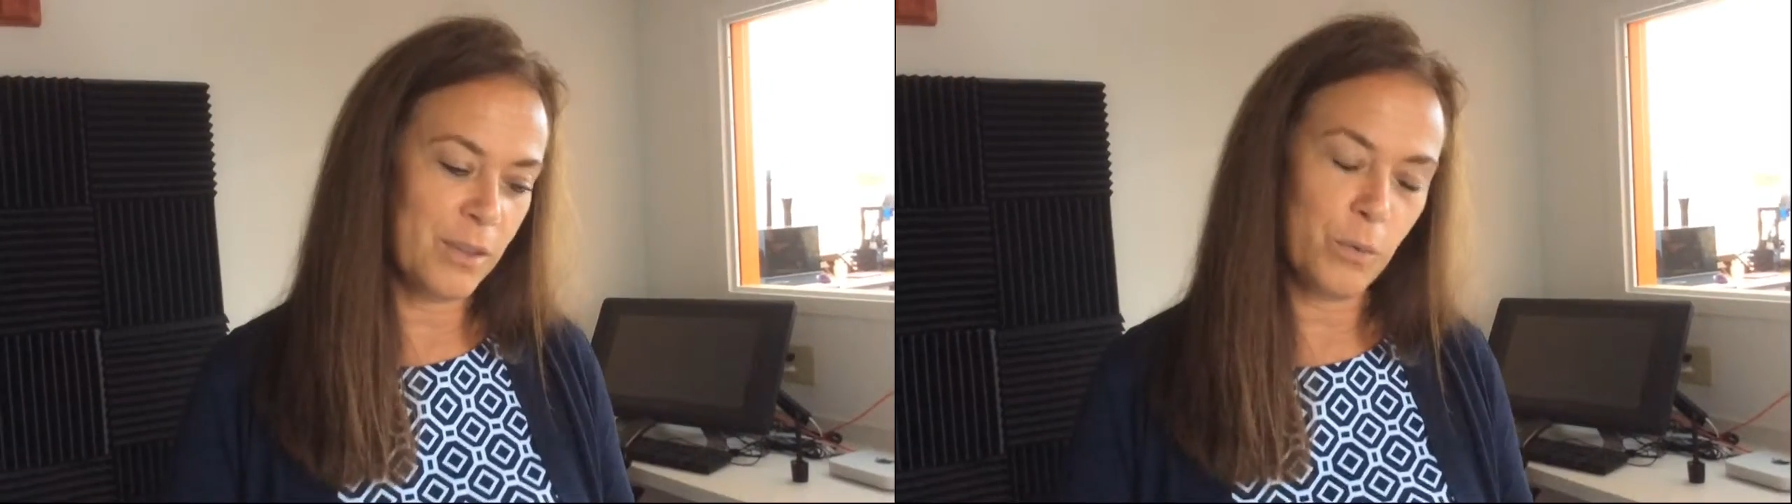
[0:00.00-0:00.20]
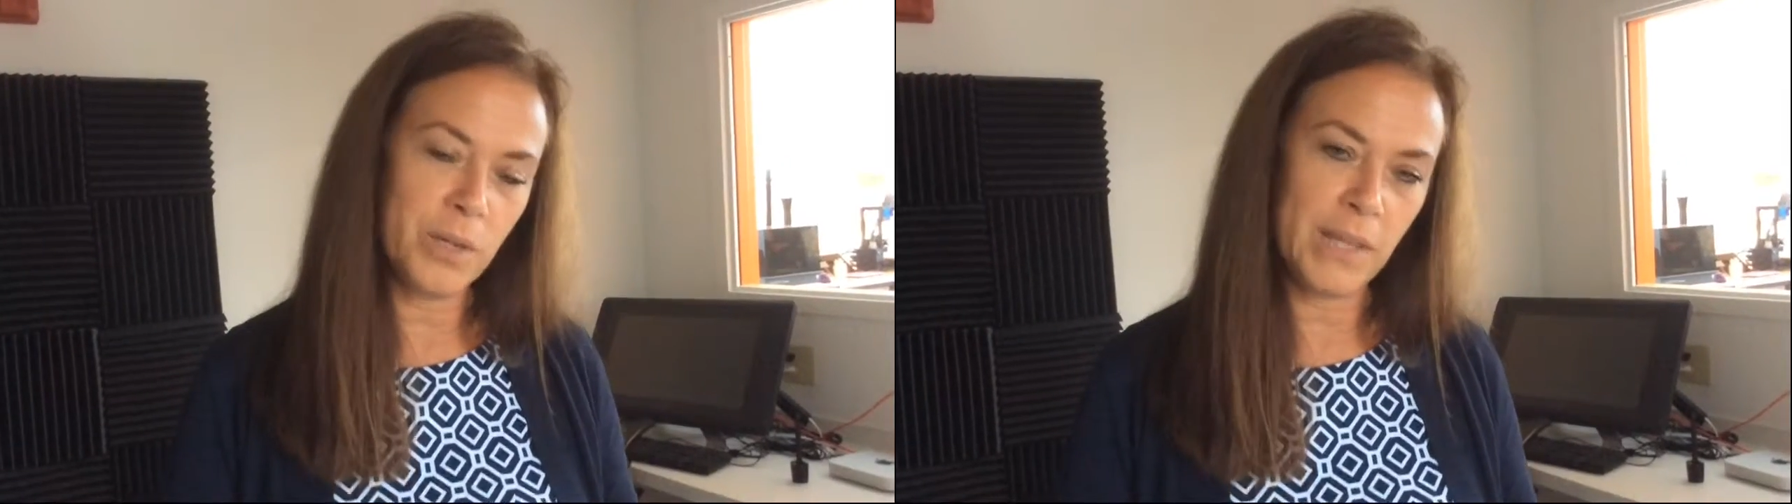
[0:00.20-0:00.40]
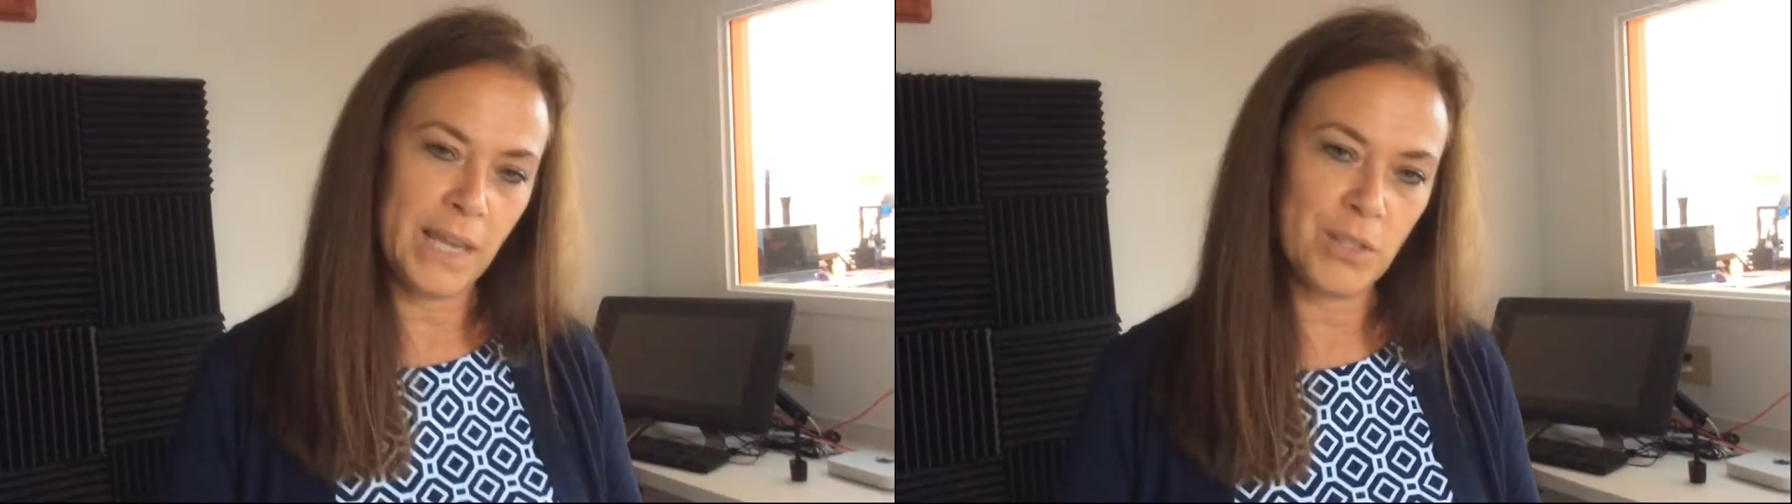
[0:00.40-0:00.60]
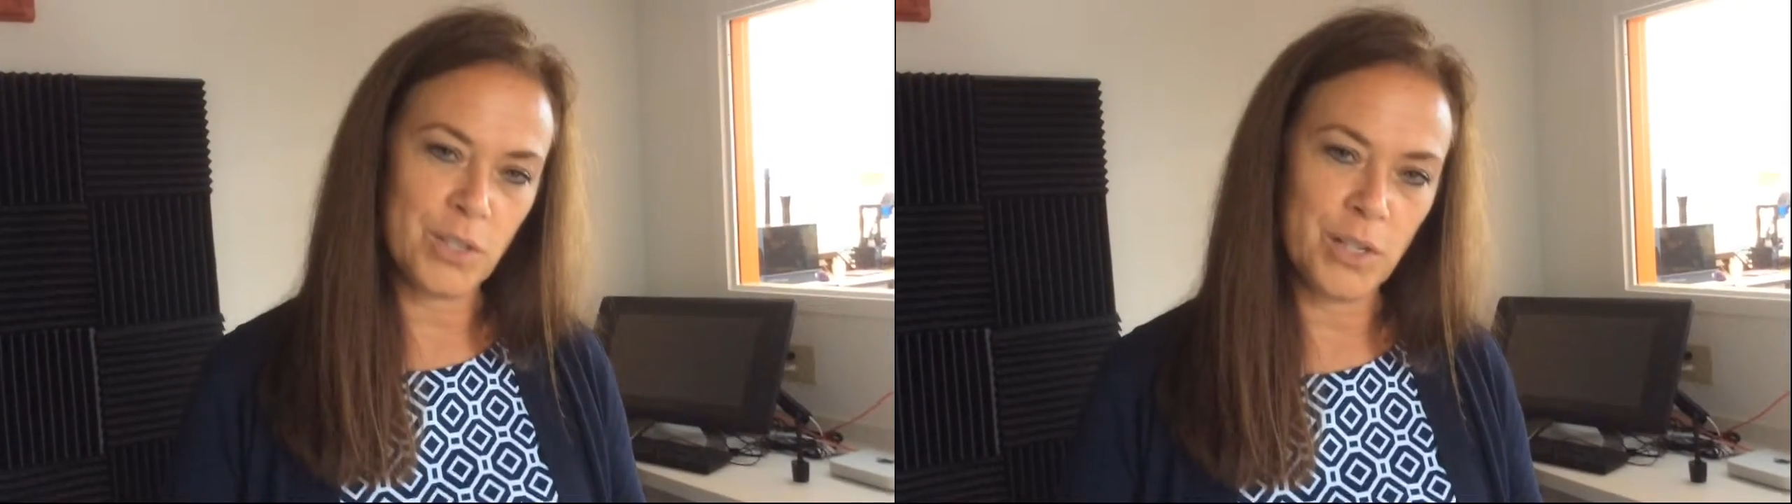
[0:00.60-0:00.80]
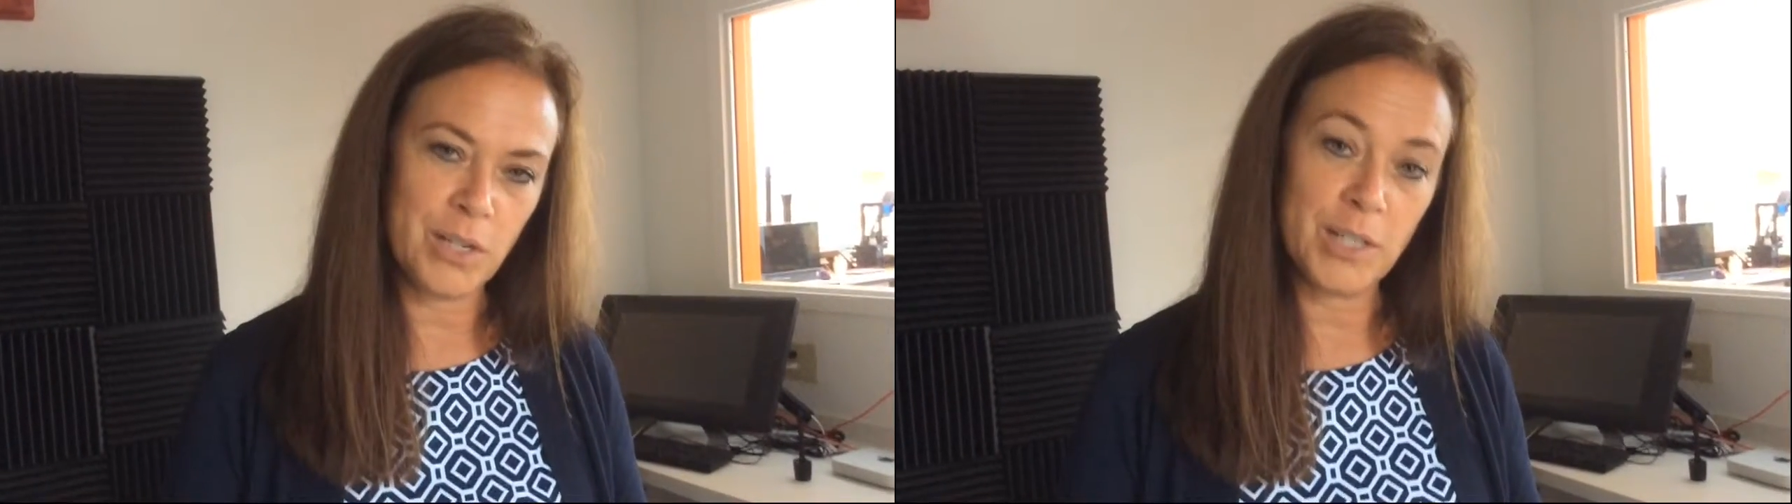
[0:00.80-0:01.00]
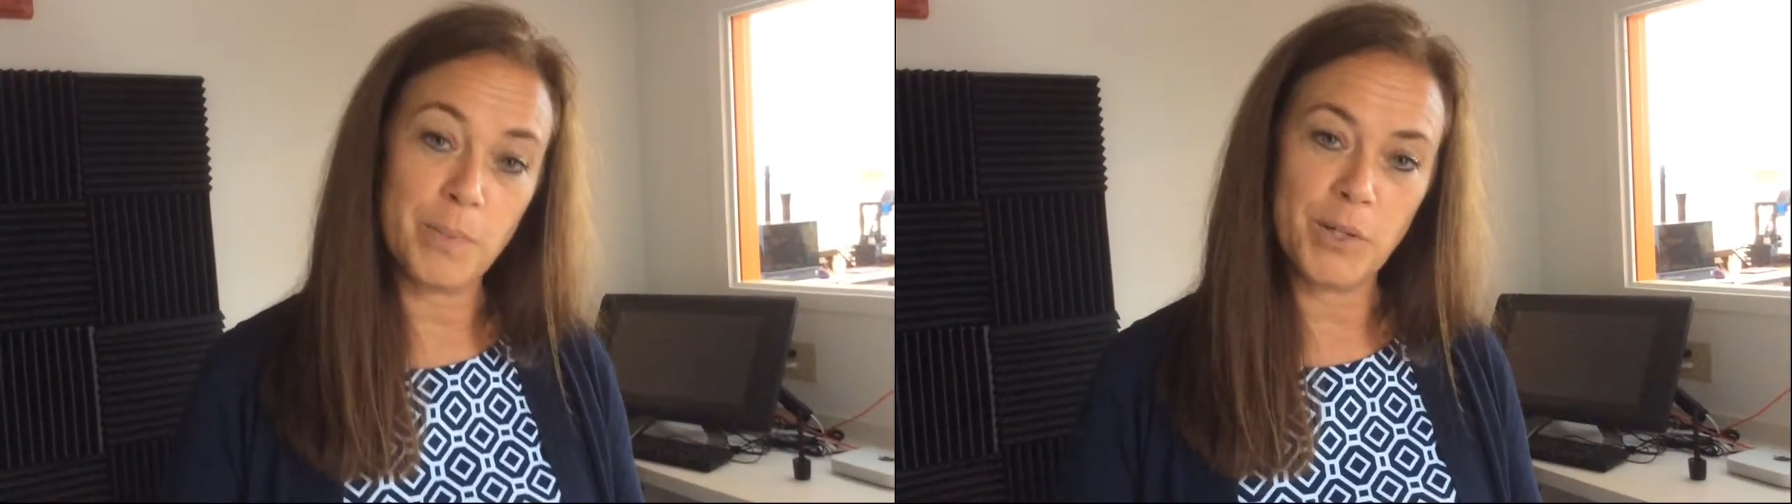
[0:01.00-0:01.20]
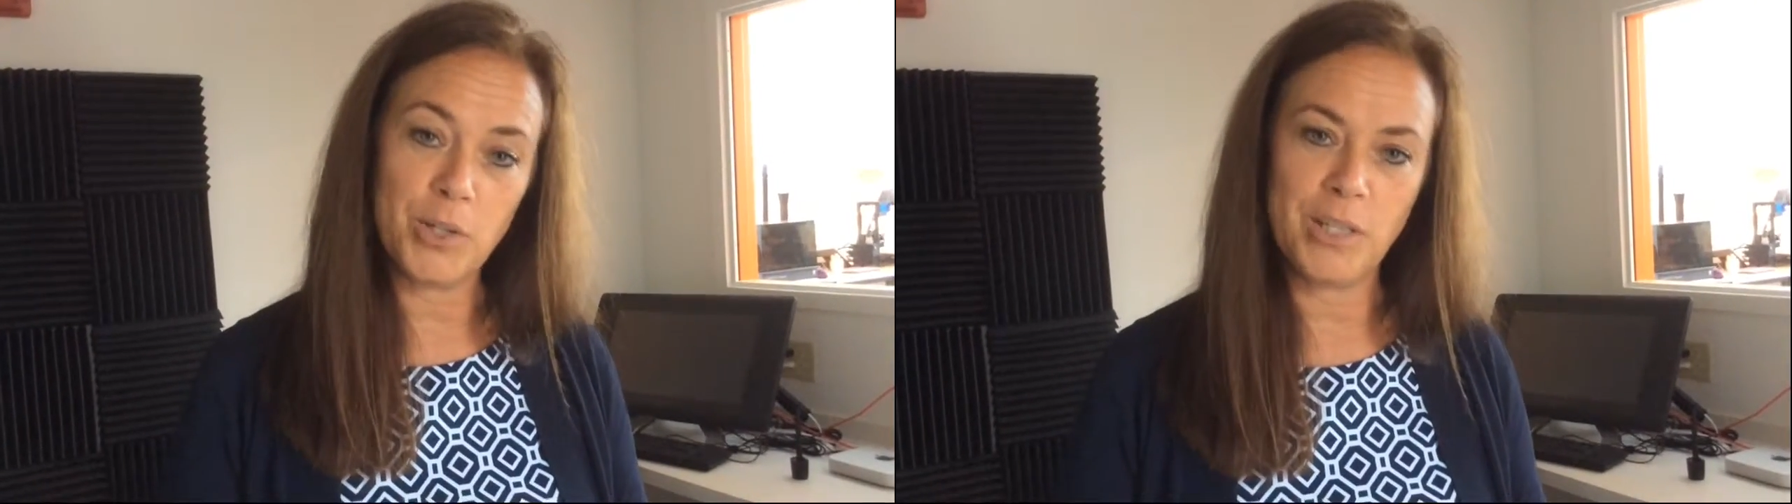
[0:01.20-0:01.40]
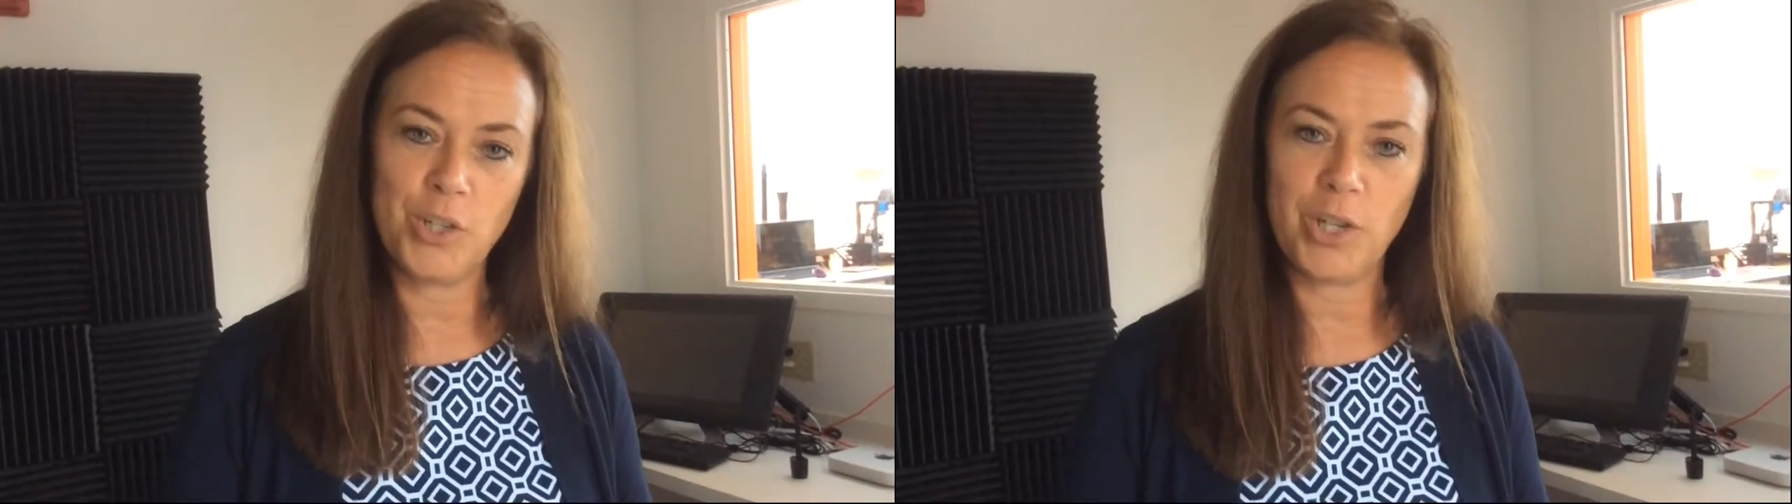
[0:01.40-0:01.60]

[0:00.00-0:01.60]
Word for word: the real answer, especially in the